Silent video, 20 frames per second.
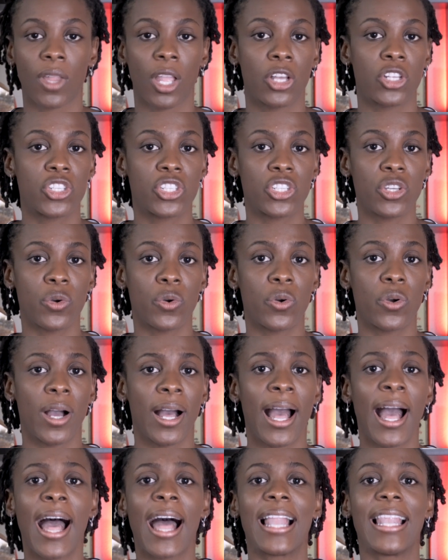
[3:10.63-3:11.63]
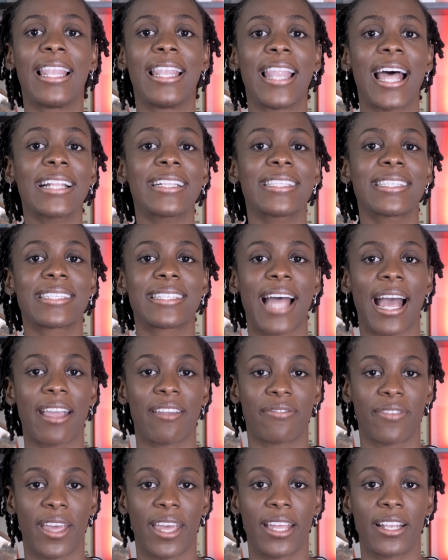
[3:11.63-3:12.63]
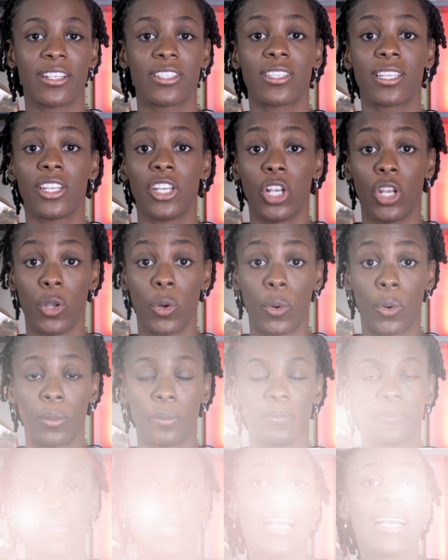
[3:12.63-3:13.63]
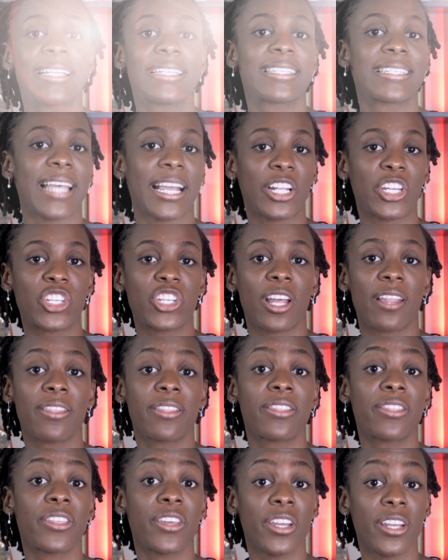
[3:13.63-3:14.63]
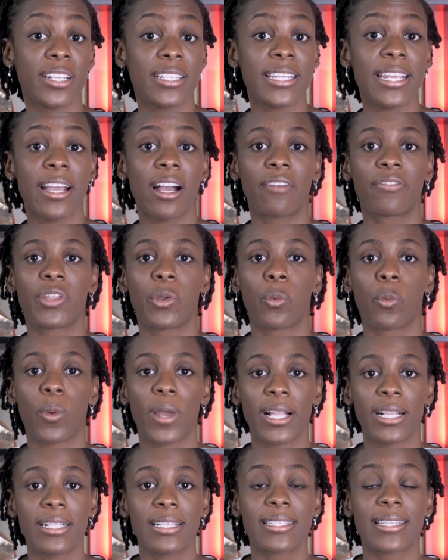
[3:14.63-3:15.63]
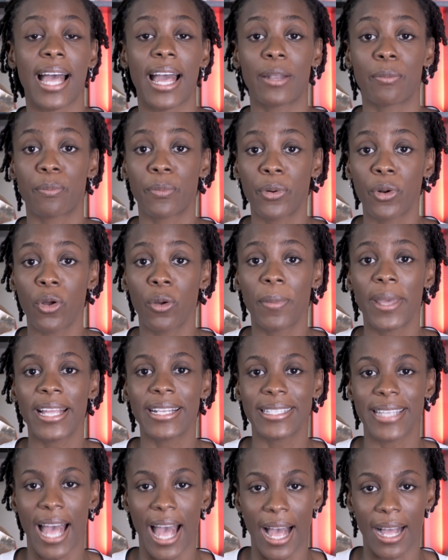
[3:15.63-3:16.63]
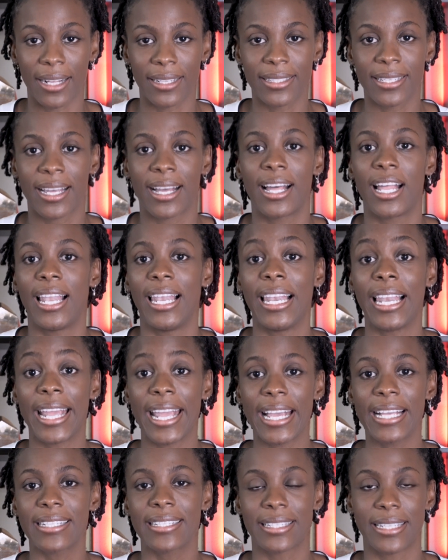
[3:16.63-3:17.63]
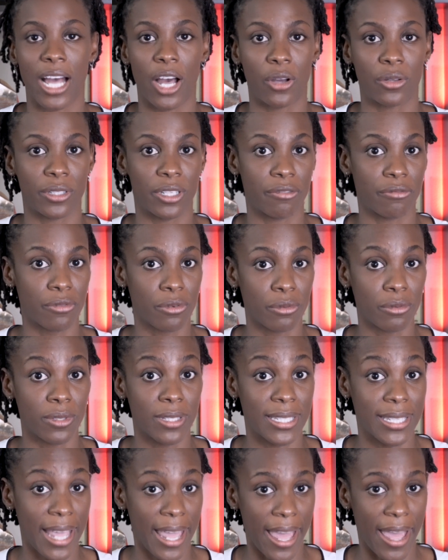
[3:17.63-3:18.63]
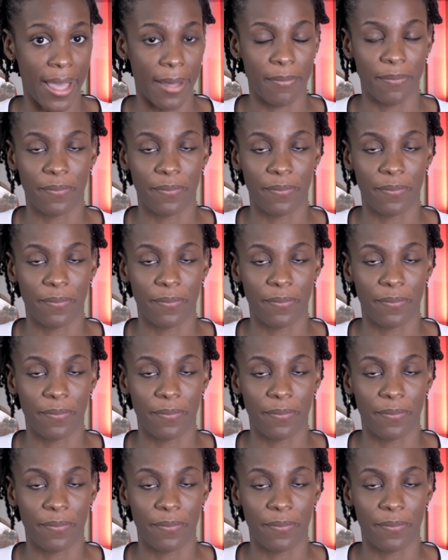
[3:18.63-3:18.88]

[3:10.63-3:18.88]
So let's dive into the law. Section 30 of the Wills and Probate Act lays down the rules here.